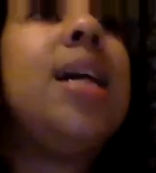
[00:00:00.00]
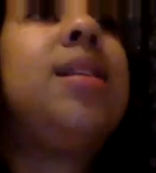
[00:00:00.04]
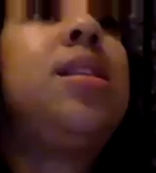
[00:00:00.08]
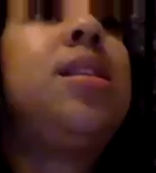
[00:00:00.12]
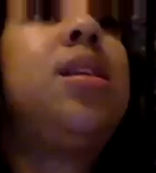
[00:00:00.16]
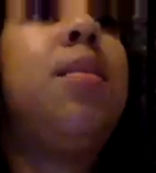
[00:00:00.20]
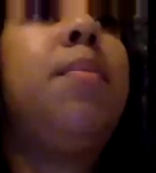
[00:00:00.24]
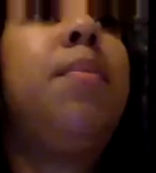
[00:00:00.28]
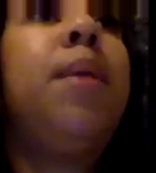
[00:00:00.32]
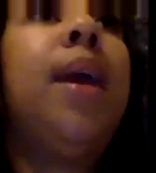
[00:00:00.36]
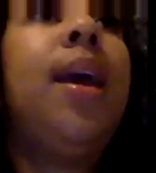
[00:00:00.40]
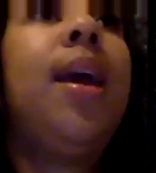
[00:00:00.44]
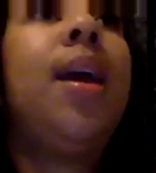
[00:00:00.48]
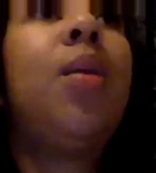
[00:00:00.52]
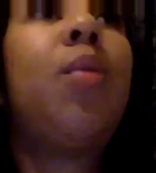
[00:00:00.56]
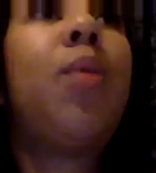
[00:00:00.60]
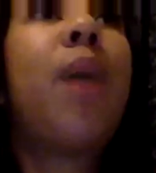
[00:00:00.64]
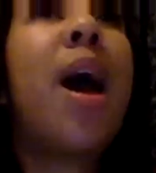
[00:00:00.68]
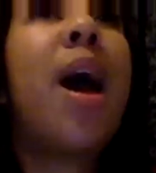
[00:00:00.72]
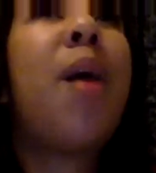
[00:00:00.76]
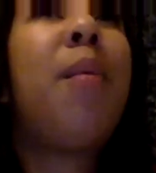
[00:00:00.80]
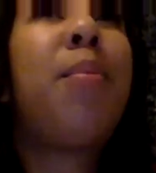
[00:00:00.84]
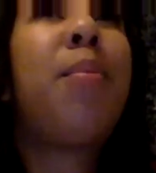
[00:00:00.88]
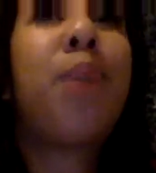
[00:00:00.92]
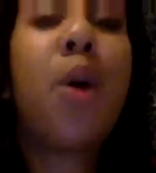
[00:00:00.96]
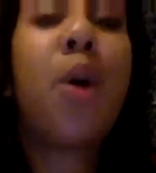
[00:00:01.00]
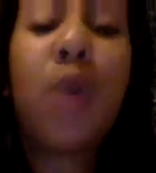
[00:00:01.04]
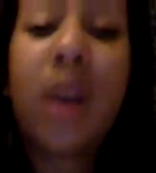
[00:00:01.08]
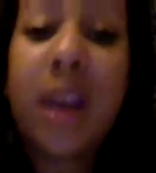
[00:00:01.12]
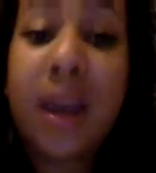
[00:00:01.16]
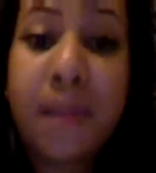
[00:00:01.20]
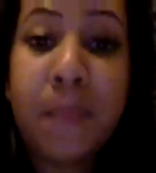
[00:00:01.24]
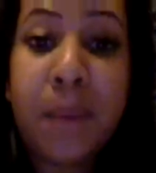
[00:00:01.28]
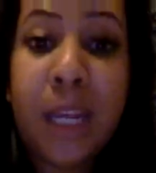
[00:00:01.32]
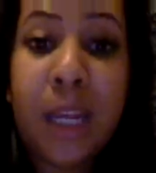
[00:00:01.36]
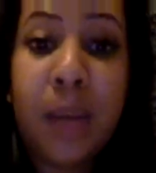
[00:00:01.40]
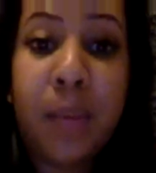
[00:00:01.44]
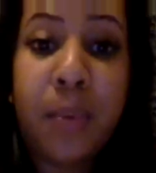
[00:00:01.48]
to being around
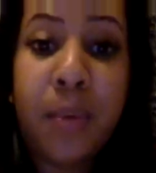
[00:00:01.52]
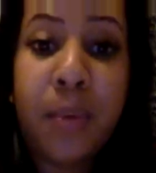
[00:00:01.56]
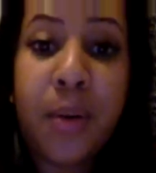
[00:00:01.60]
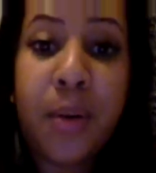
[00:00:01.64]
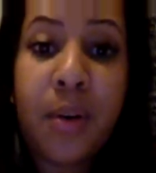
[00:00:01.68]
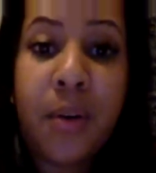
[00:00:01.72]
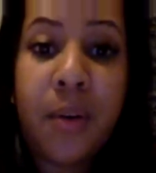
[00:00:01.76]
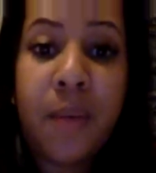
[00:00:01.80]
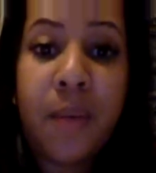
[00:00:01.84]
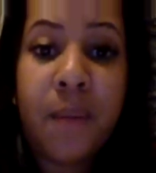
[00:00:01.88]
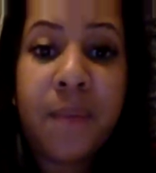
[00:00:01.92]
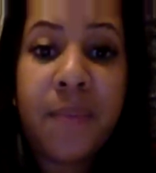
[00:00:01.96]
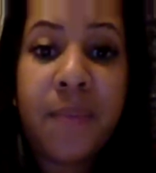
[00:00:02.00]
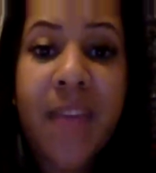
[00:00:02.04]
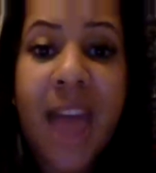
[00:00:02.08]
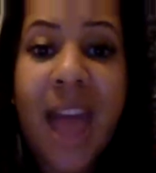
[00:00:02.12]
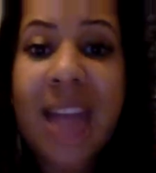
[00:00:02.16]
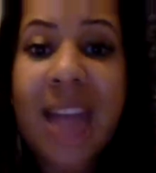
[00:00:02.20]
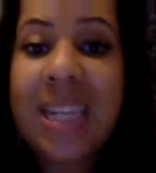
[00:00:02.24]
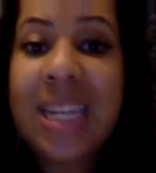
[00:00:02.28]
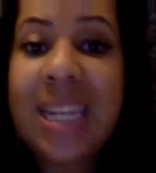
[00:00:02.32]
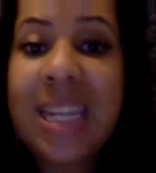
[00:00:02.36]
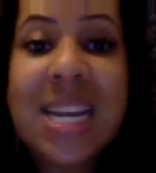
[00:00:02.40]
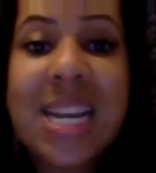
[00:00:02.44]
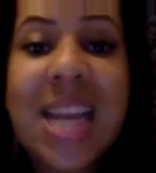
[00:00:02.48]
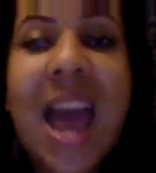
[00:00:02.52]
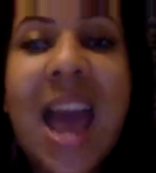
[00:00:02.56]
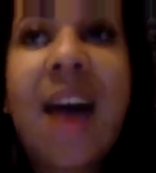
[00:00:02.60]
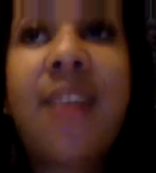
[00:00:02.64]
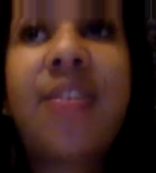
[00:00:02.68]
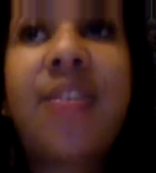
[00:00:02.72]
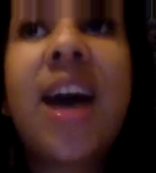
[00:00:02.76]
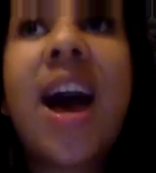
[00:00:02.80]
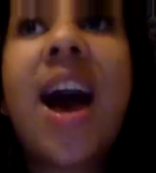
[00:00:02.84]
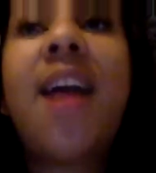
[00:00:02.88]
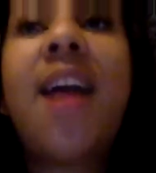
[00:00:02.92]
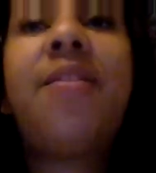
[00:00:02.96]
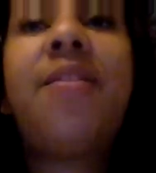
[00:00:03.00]
broken people that didn't have
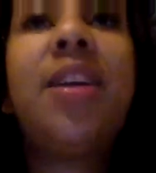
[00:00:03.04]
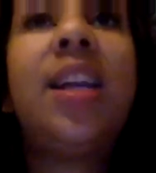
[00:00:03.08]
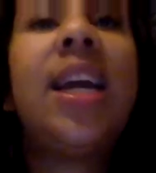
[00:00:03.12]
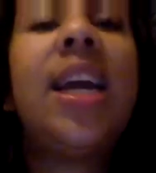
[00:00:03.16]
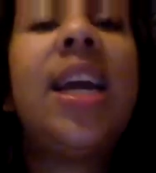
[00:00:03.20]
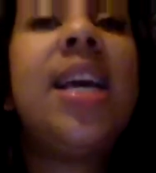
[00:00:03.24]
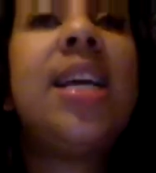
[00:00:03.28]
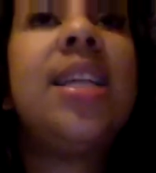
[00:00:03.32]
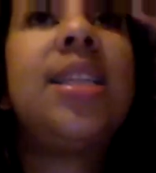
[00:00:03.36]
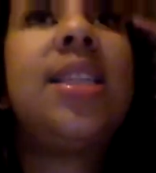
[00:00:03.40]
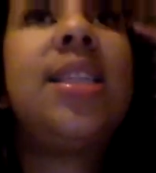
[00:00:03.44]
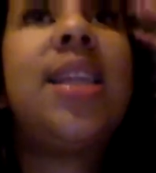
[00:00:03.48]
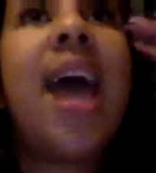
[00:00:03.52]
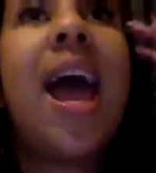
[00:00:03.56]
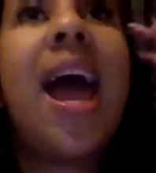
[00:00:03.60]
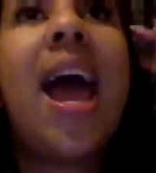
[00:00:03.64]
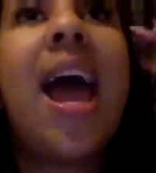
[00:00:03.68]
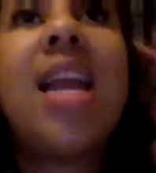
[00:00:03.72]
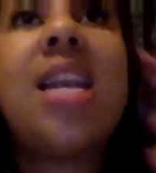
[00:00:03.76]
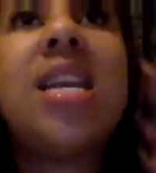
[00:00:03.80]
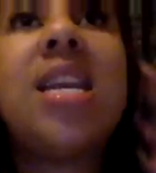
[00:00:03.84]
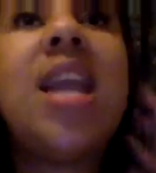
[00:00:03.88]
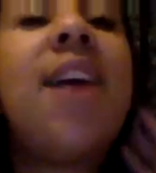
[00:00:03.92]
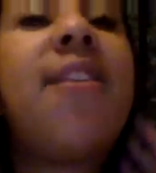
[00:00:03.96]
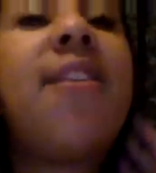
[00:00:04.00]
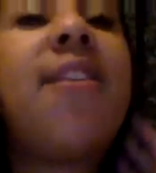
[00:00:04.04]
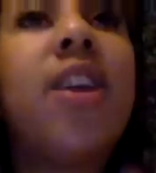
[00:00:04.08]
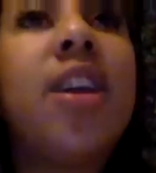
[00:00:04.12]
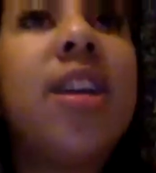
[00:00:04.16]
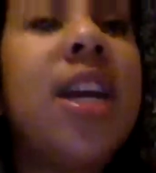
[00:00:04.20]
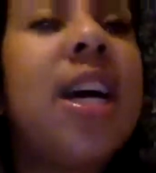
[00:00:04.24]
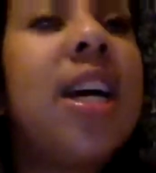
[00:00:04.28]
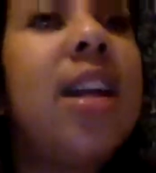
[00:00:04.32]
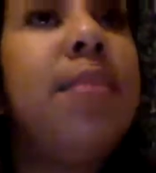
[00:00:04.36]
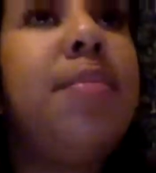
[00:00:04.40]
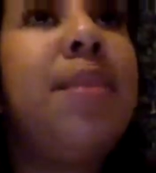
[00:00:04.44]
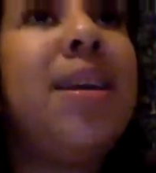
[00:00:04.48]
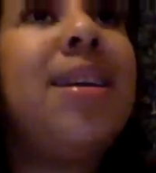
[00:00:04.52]
confidence, that had never
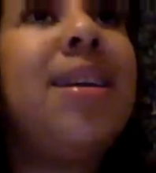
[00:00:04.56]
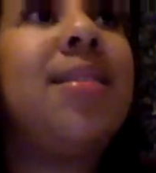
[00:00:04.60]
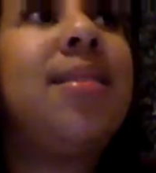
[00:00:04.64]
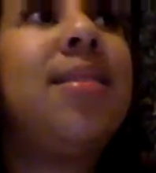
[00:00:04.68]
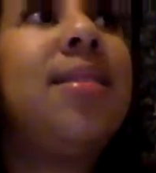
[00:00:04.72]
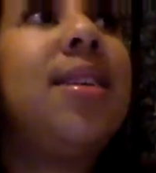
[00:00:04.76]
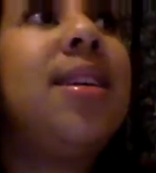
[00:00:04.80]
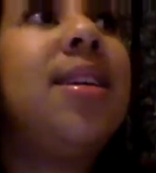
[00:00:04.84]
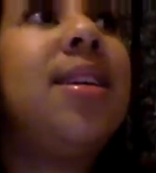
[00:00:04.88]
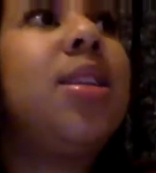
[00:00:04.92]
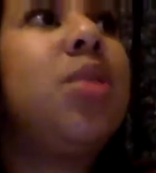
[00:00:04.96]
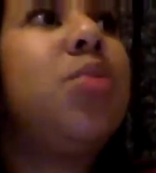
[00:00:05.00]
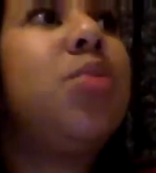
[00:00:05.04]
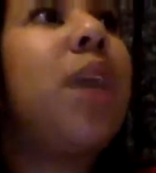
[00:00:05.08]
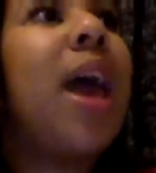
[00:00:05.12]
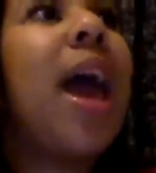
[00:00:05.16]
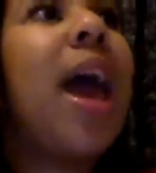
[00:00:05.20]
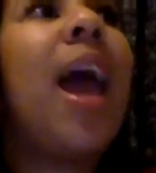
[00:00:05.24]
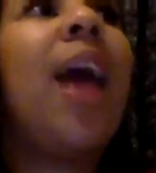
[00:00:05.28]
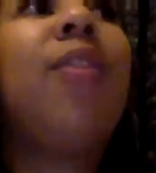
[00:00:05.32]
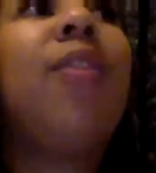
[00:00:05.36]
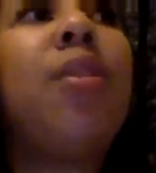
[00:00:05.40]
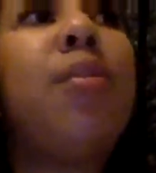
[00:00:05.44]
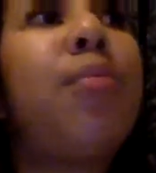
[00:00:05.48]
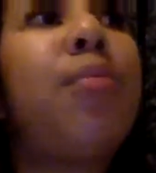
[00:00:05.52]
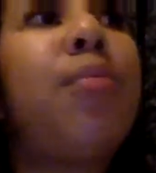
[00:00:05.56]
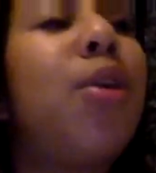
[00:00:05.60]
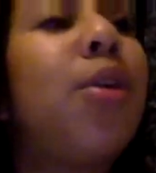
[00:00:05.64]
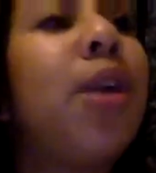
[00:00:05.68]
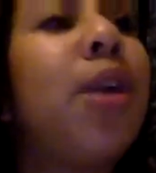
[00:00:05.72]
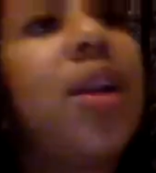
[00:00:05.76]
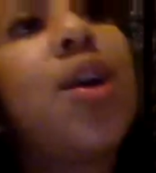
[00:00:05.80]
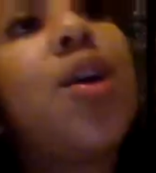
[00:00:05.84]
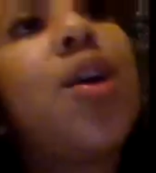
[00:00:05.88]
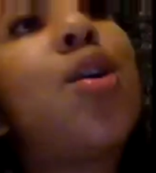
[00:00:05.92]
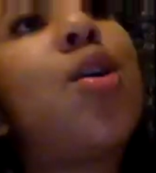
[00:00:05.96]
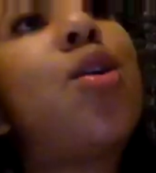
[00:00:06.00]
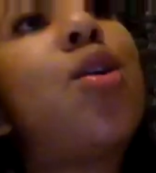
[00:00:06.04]
done a business, who came from broken
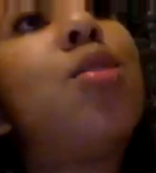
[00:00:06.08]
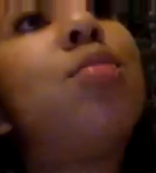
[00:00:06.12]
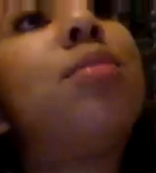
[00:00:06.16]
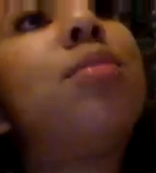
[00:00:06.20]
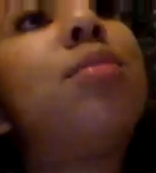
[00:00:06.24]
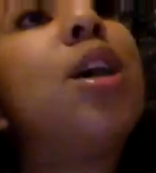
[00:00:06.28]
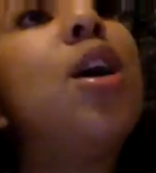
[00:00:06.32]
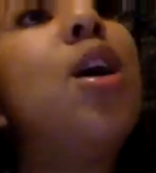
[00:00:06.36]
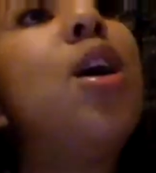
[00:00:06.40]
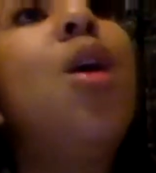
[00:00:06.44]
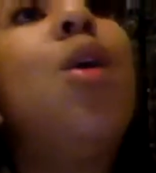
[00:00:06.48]
homes,